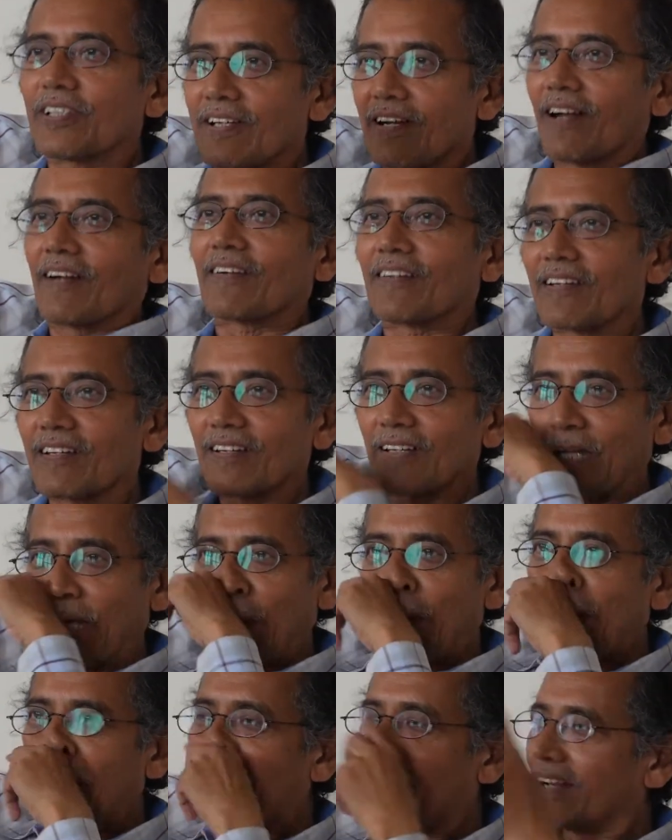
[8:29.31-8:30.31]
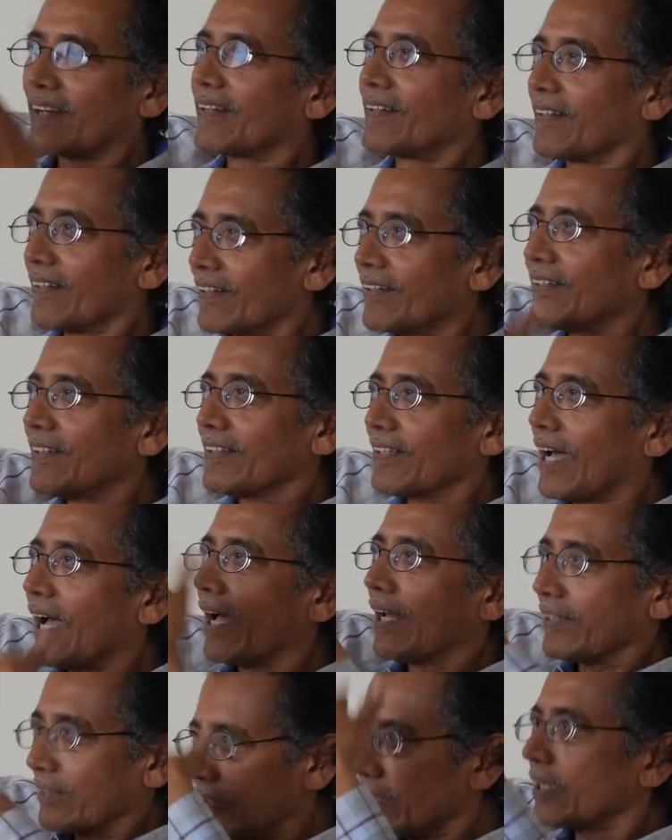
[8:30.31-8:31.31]
cuddle,
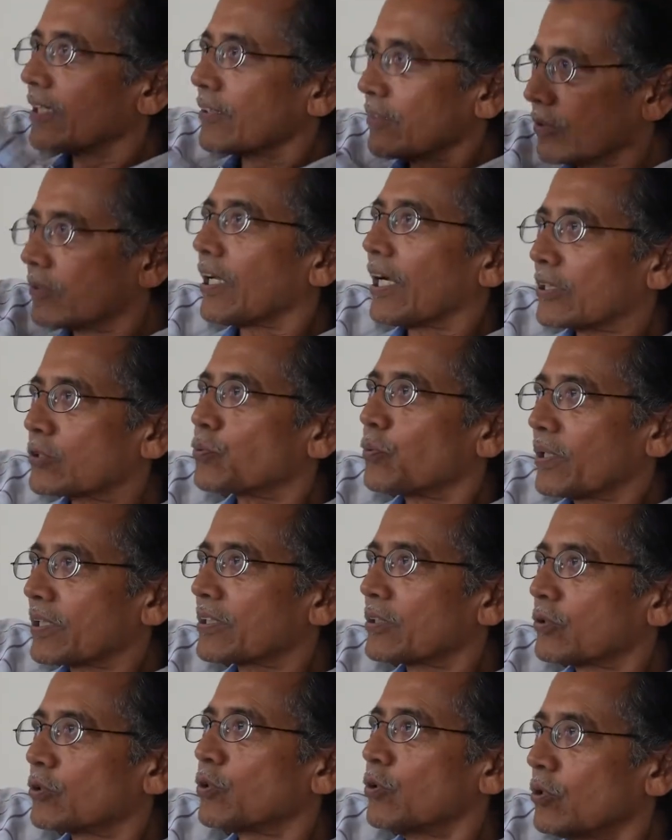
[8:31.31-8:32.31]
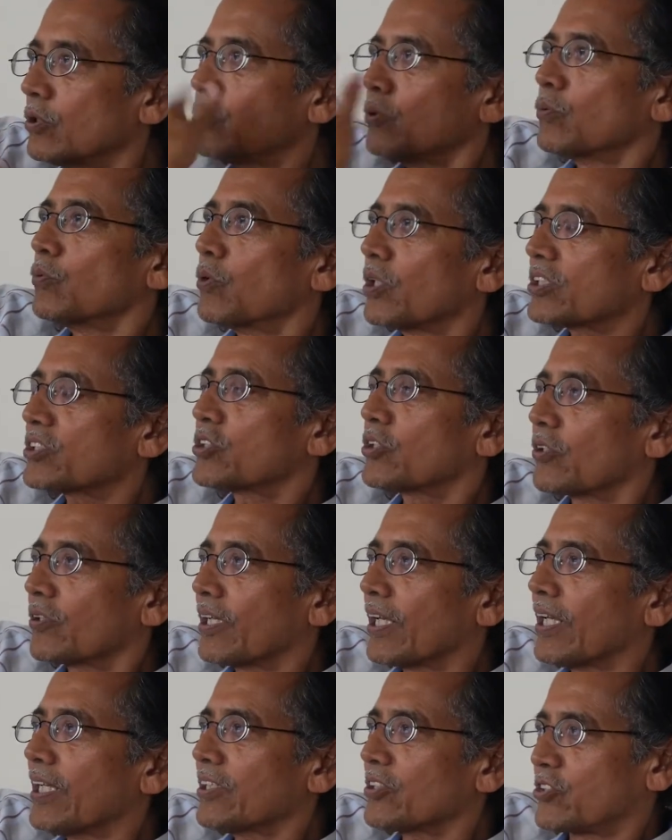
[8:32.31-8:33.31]
and then that's what you do. You waste your
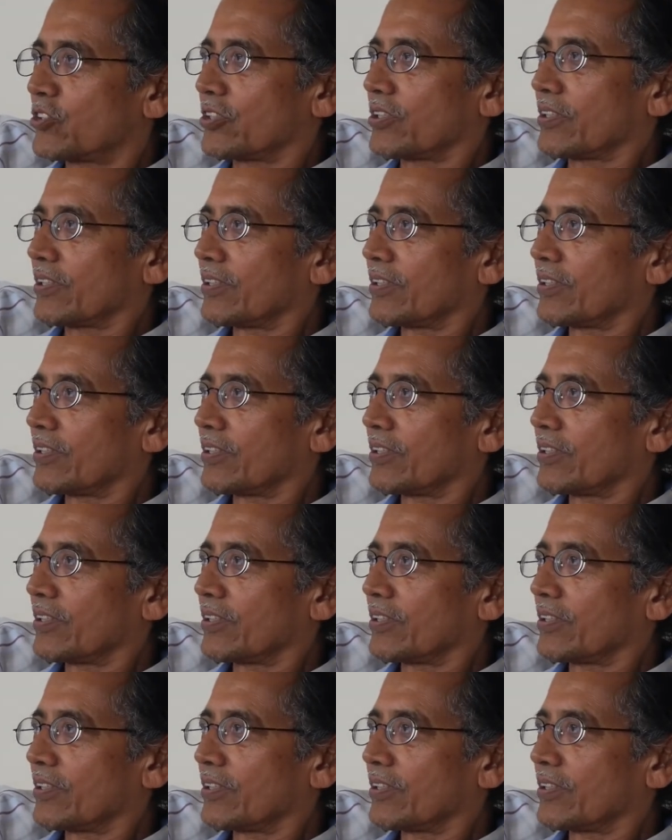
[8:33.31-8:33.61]
energy.